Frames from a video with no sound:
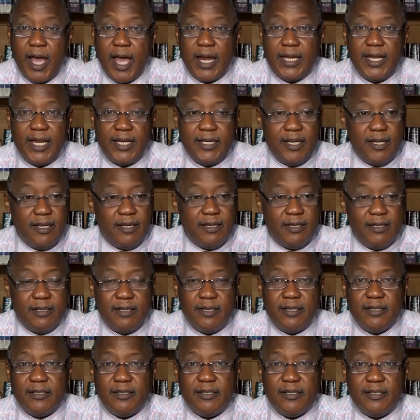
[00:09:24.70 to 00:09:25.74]
And then they,
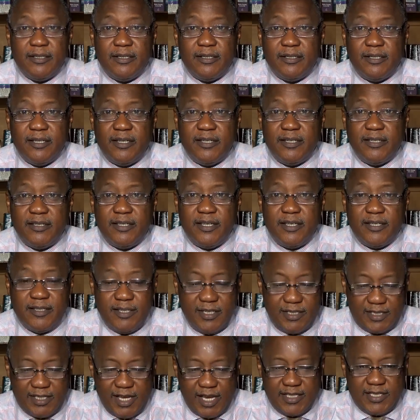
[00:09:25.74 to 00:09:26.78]
they, they, they,
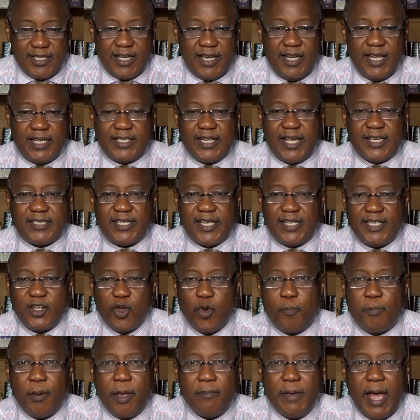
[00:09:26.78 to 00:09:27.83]
they, sent a letter and said they
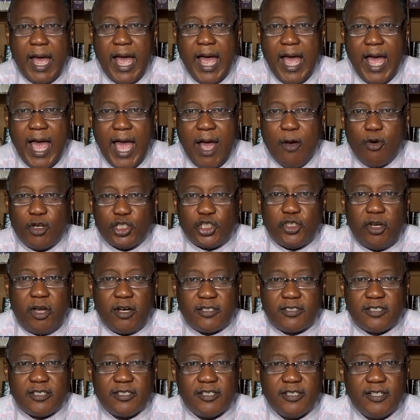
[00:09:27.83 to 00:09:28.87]
will pay me. I, I was
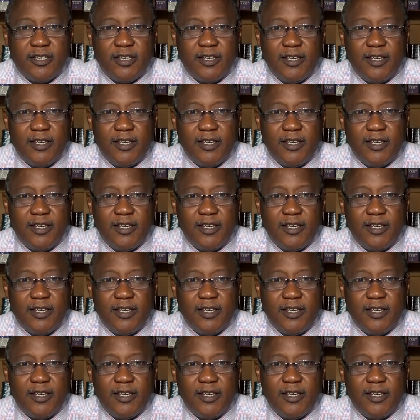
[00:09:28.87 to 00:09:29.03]
shocked.